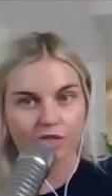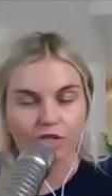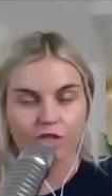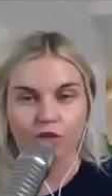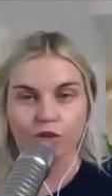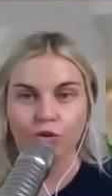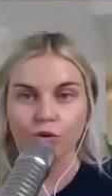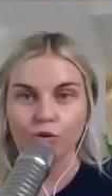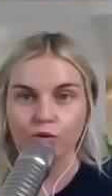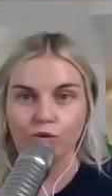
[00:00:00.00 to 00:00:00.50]

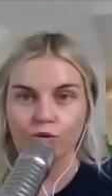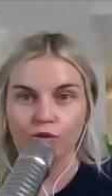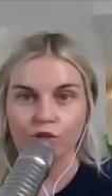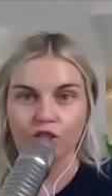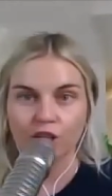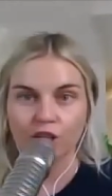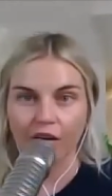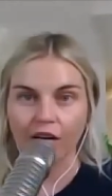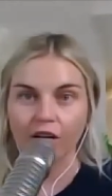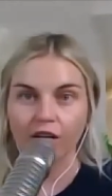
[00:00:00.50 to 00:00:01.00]
to
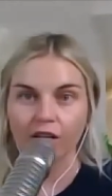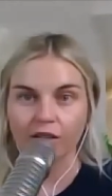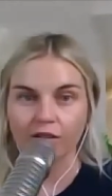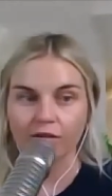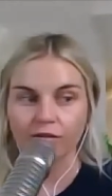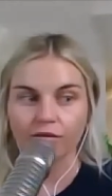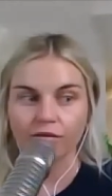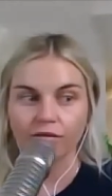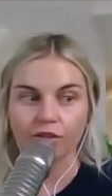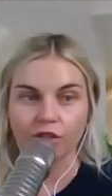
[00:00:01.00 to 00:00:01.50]
share
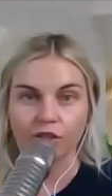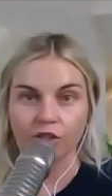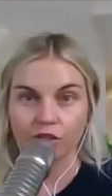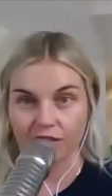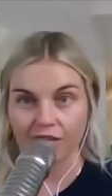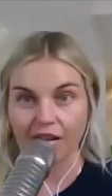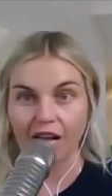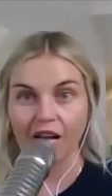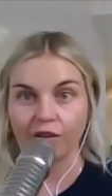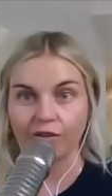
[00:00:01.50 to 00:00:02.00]

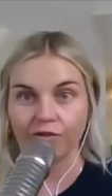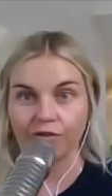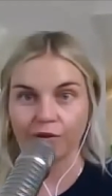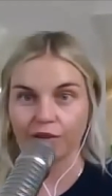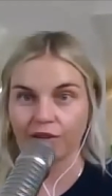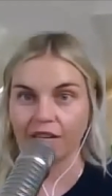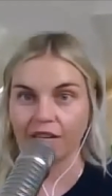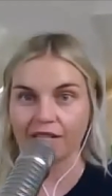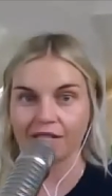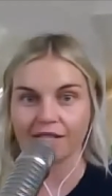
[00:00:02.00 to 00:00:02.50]
yourself
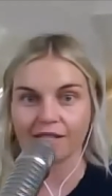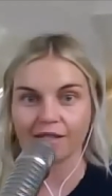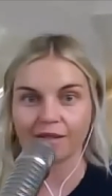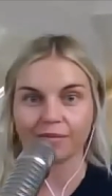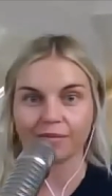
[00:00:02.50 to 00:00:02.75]
with us.